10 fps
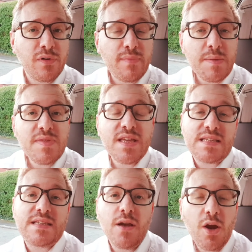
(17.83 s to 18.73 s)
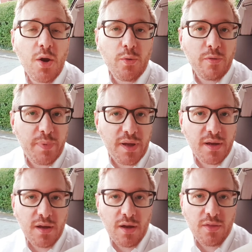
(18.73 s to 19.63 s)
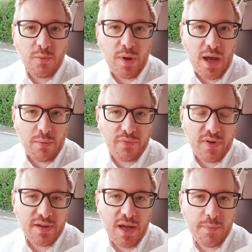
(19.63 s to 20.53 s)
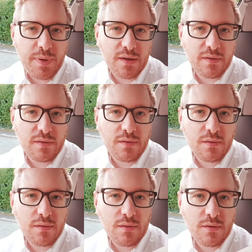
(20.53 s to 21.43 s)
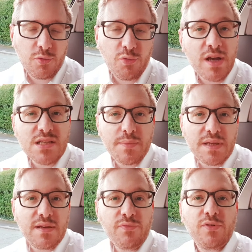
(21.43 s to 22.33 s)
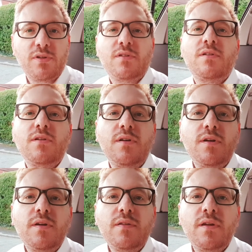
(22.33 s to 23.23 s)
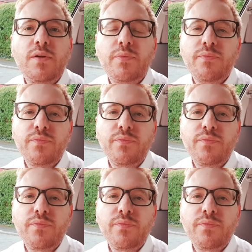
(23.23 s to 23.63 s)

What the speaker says: Maybe this will be the way I will find happiness, trying something different. So